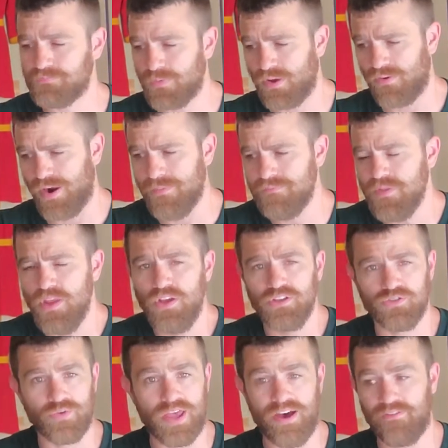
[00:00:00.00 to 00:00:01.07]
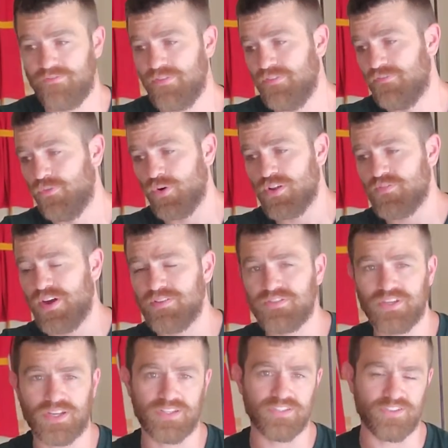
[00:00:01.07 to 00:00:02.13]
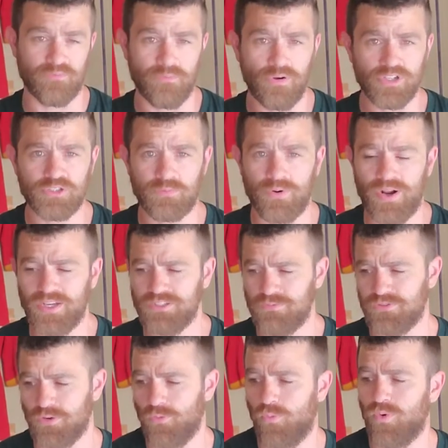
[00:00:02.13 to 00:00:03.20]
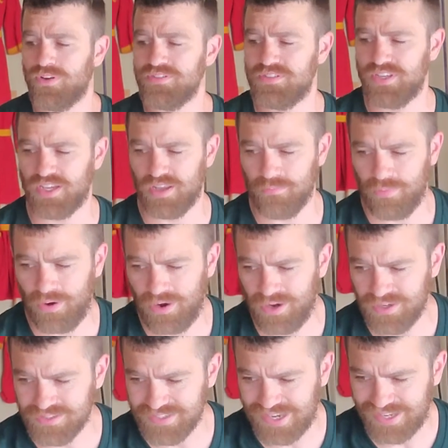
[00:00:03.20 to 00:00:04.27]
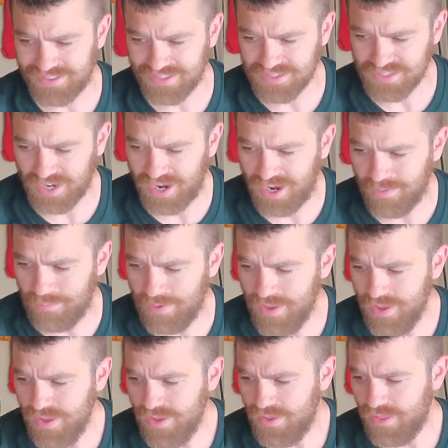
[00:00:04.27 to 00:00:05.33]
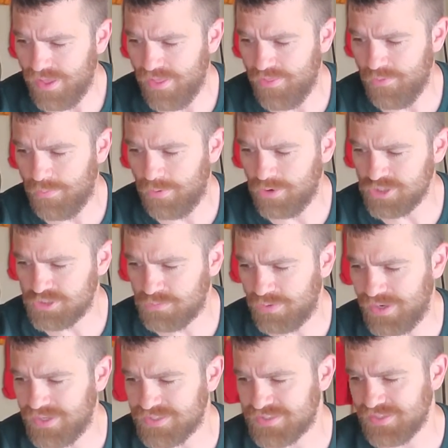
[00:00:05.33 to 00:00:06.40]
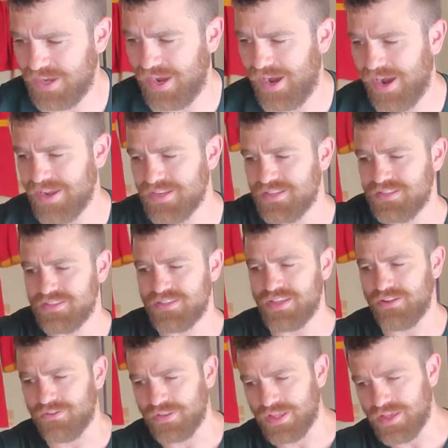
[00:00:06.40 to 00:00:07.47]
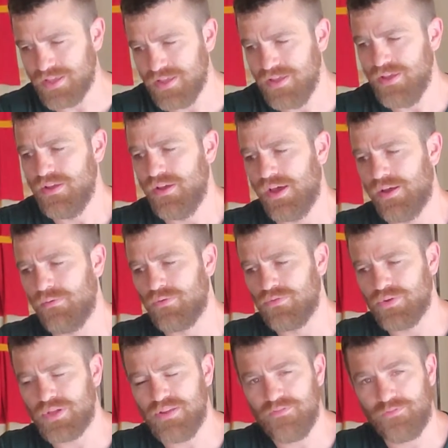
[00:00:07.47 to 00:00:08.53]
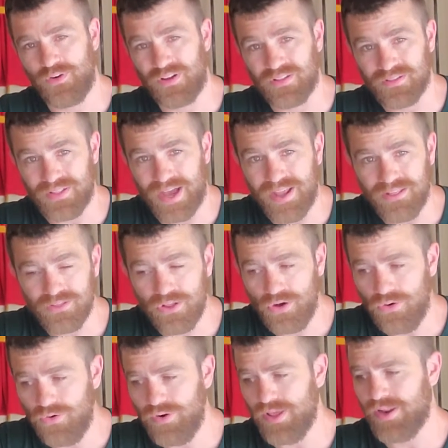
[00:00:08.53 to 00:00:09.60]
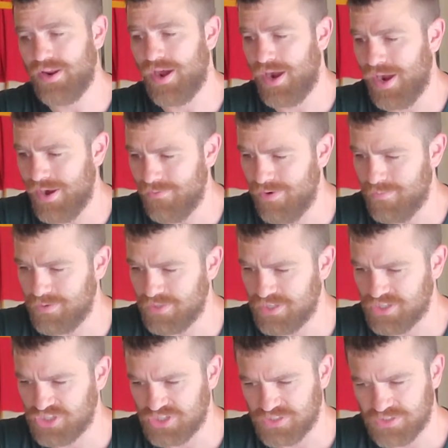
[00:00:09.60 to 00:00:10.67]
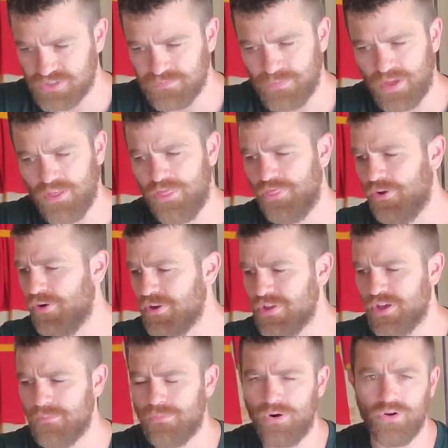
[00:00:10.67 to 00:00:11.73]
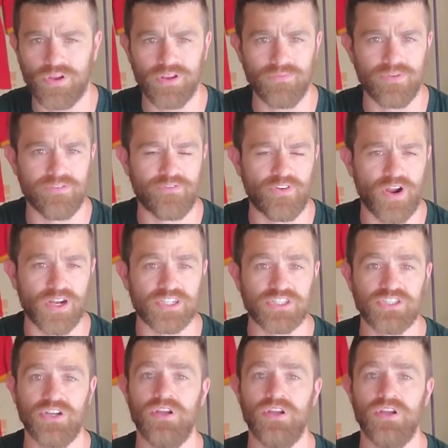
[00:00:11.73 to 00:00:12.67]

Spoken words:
All right, so we have 45 seconds of push press with a 1 second pause at the top. The push press, ideally, we're looking for a light load and high repetitions. 30 unbroken when fresh.